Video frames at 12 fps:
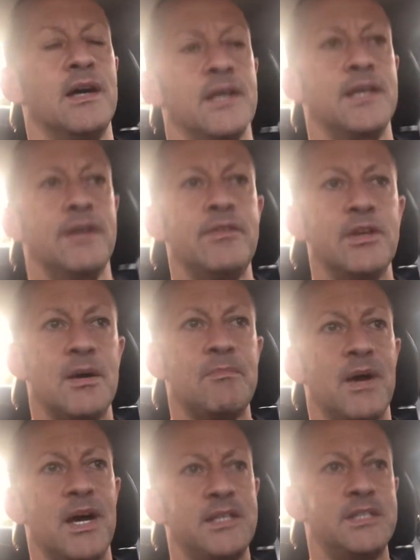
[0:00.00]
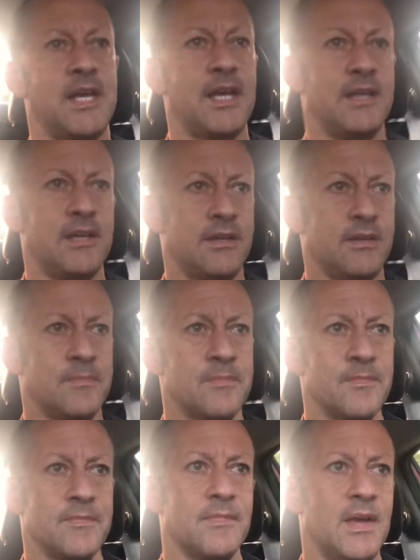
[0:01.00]
given up on dating.
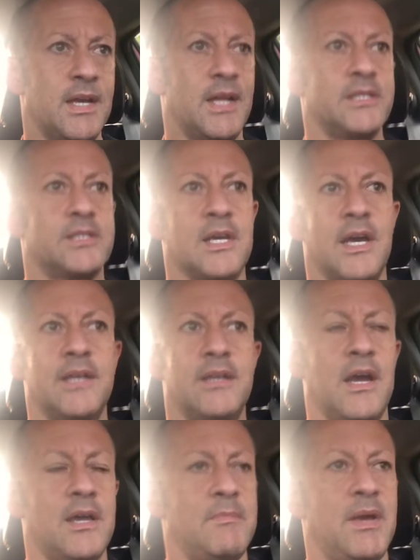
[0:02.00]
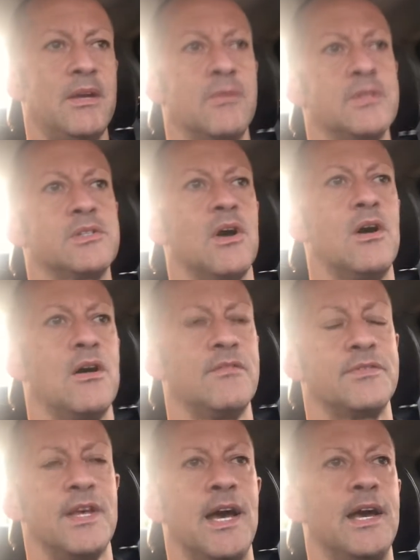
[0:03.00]
And I said, I made a
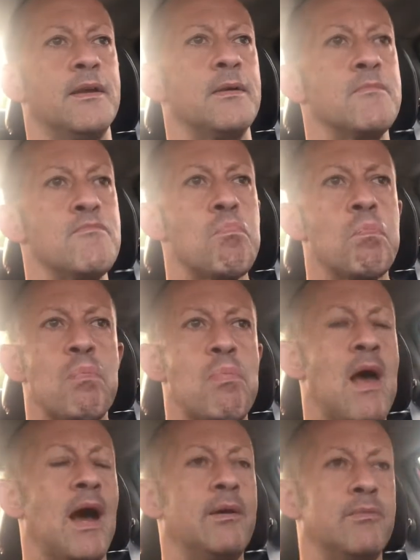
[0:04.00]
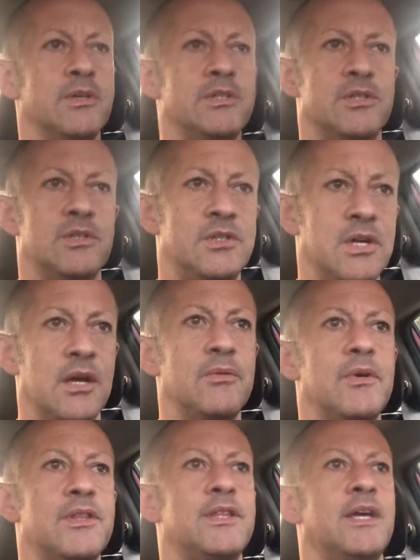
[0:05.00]
resolve that I was done
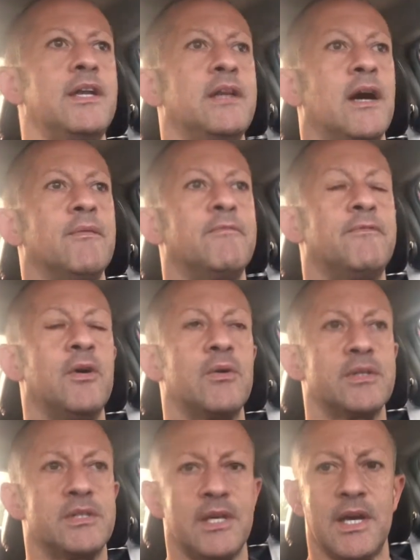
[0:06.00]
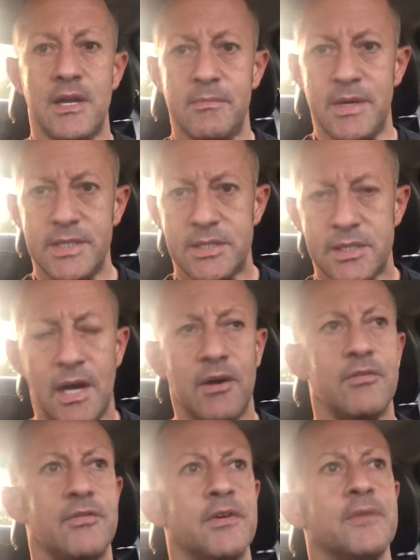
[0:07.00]
with it. I'm focusing on myself.
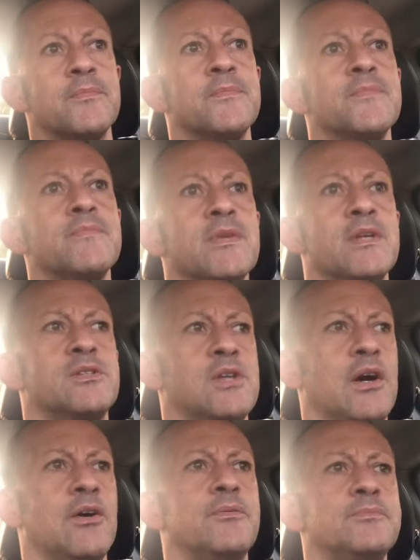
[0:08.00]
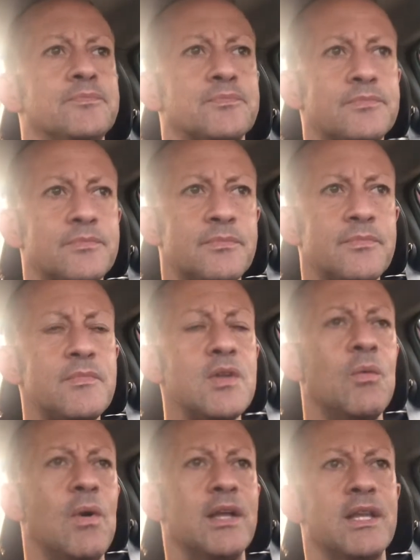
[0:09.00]
So,
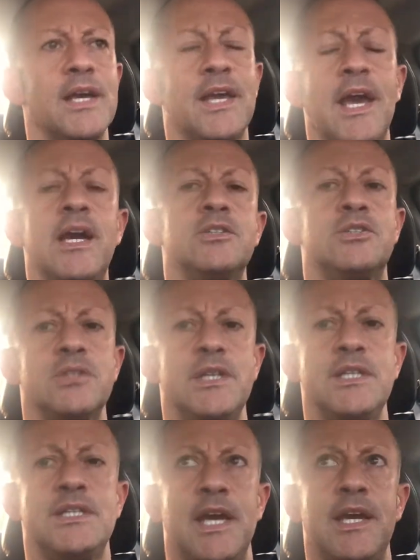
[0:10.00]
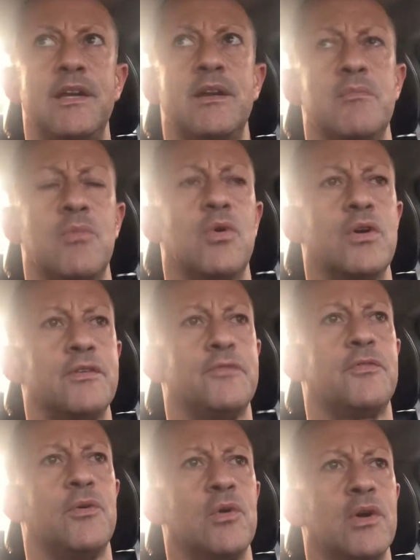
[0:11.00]
while I casually dated more
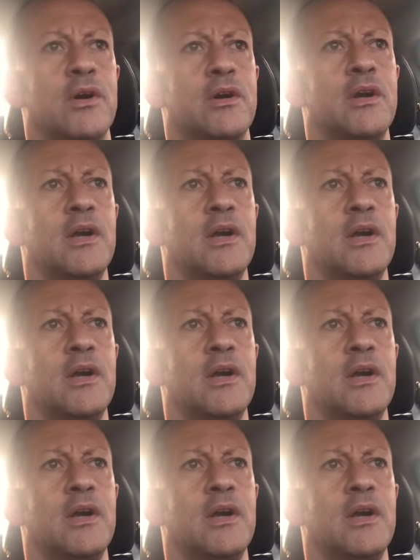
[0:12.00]
for